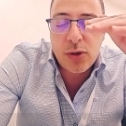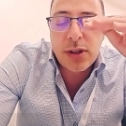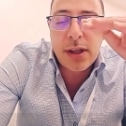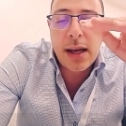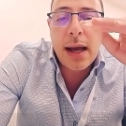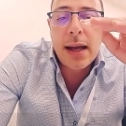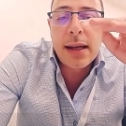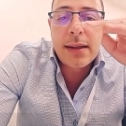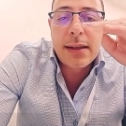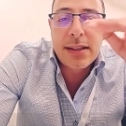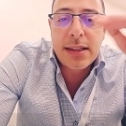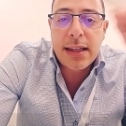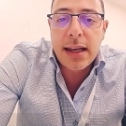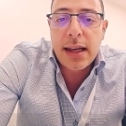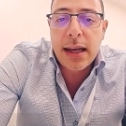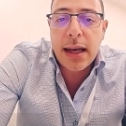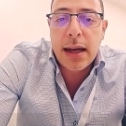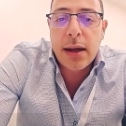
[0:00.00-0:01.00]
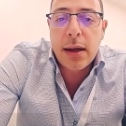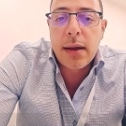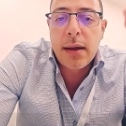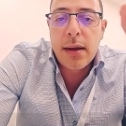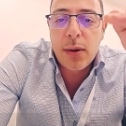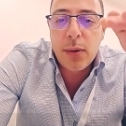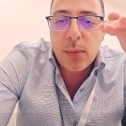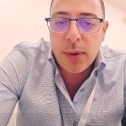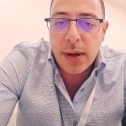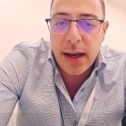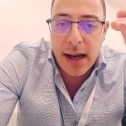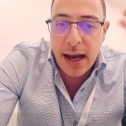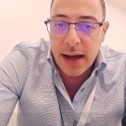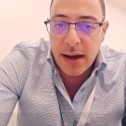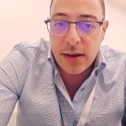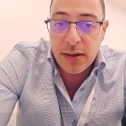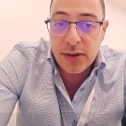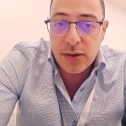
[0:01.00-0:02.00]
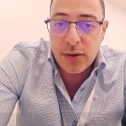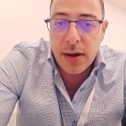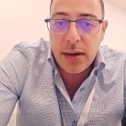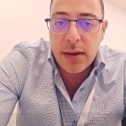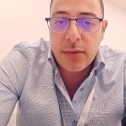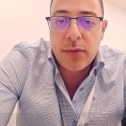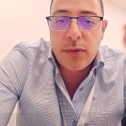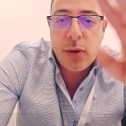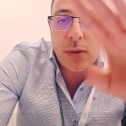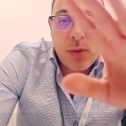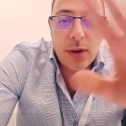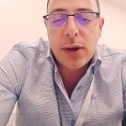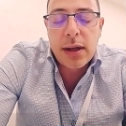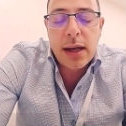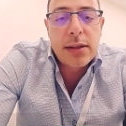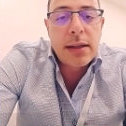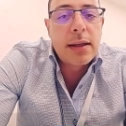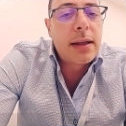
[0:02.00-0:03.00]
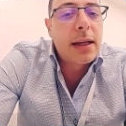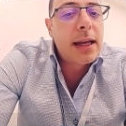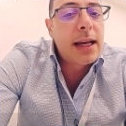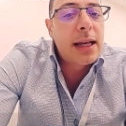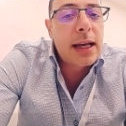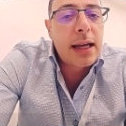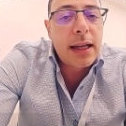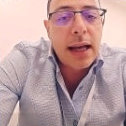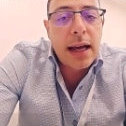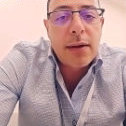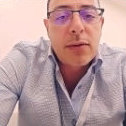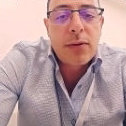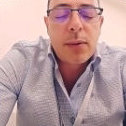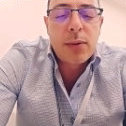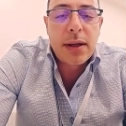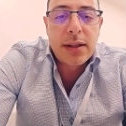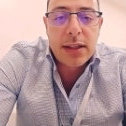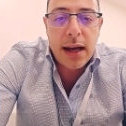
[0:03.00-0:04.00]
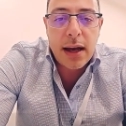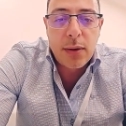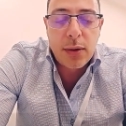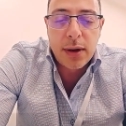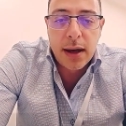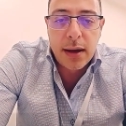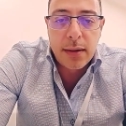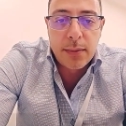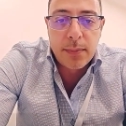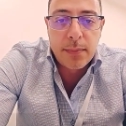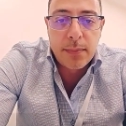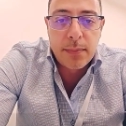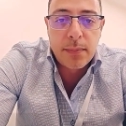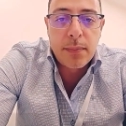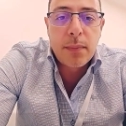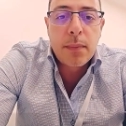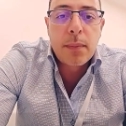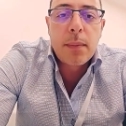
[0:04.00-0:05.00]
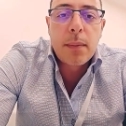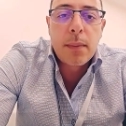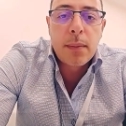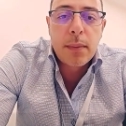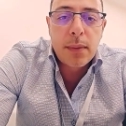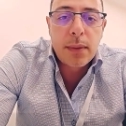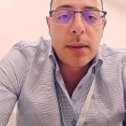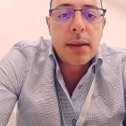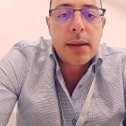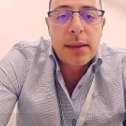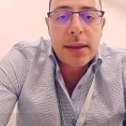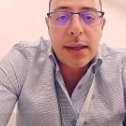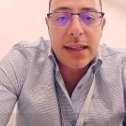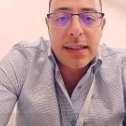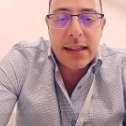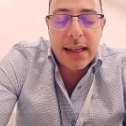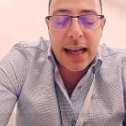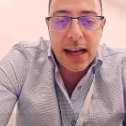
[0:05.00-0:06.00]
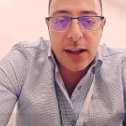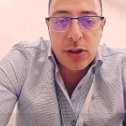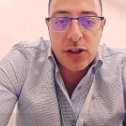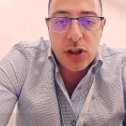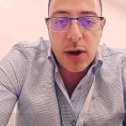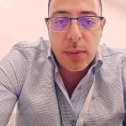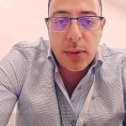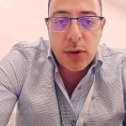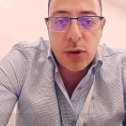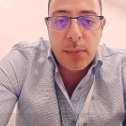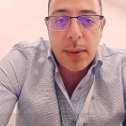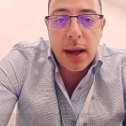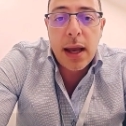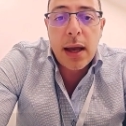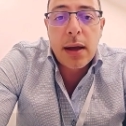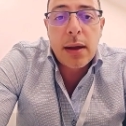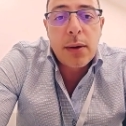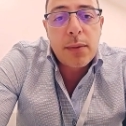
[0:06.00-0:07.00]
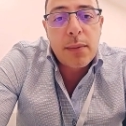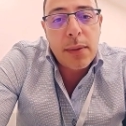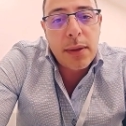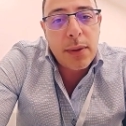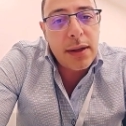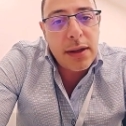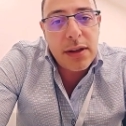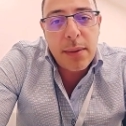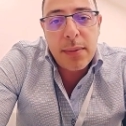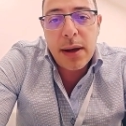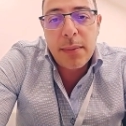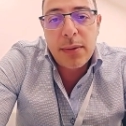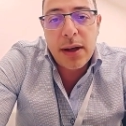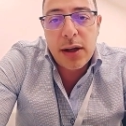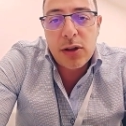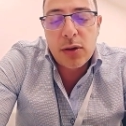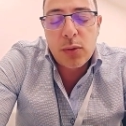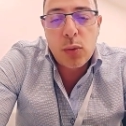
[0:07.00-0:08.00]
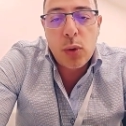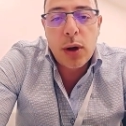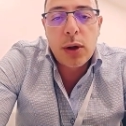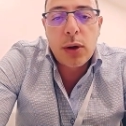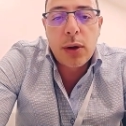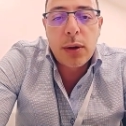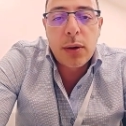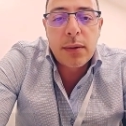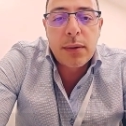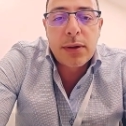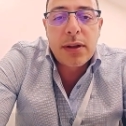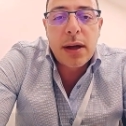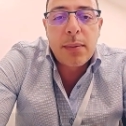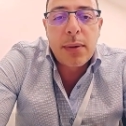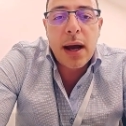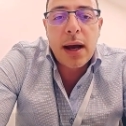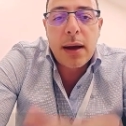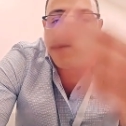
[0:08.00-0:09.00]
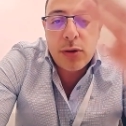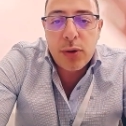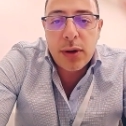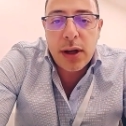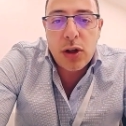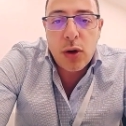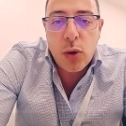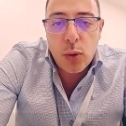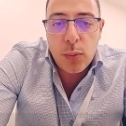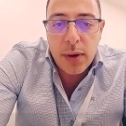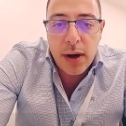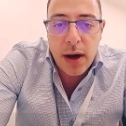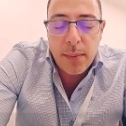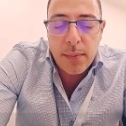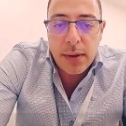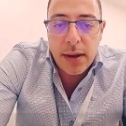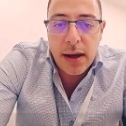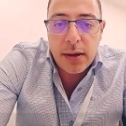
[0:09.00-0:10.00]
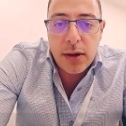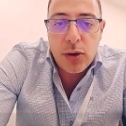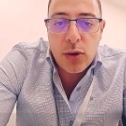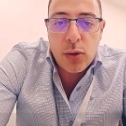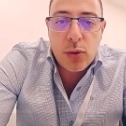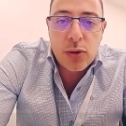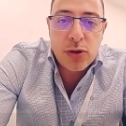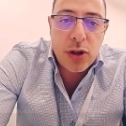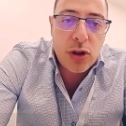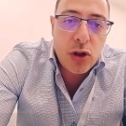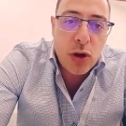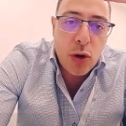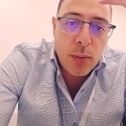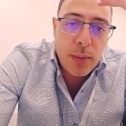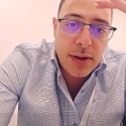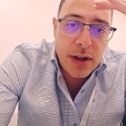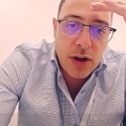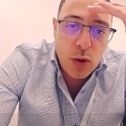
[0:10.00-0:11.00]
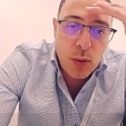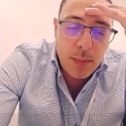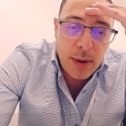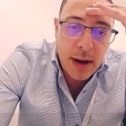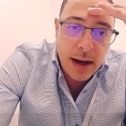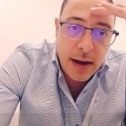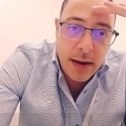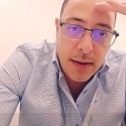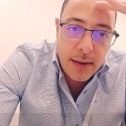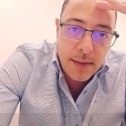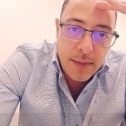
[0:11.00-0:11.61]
side, sealing it with layers so that the fluid doesn't leak again from this area. This is an endoscopic repair. Sometimes it doesn't work. Sometimes we need to open up, then the neurosurgeon opens an opening